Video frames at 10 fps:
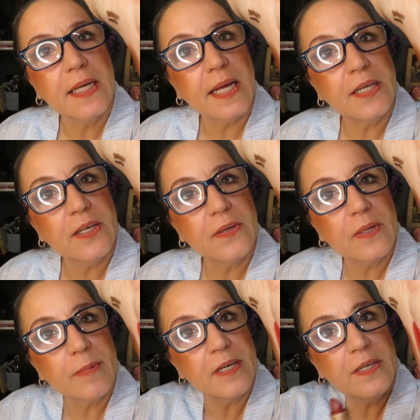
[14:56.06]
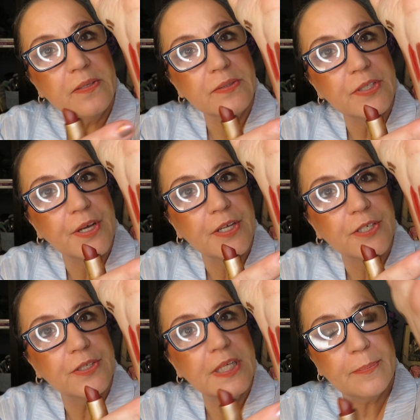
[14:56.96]
And you know what I'm going to use?
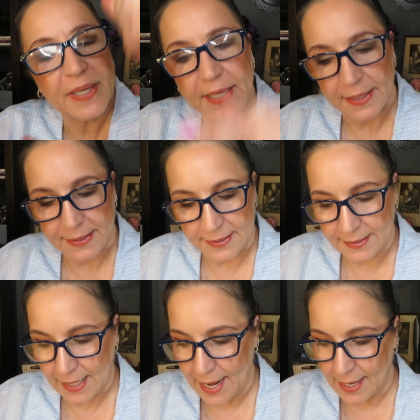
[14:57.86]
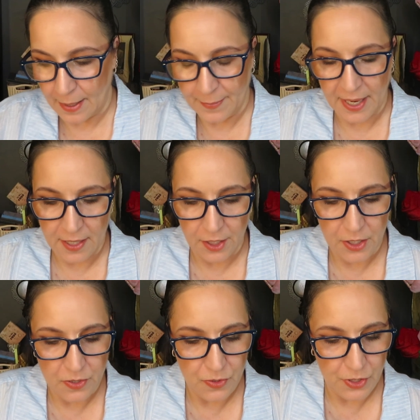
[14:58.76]
Tulipa Kiss. And am I going to
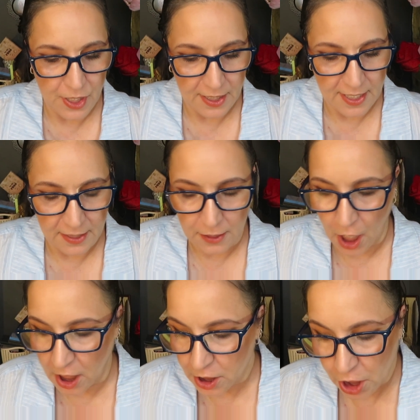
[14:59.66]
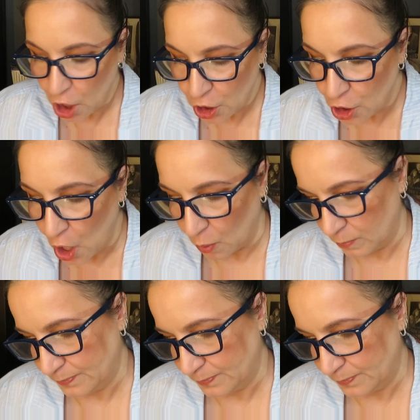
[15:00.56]
use the gloss? No.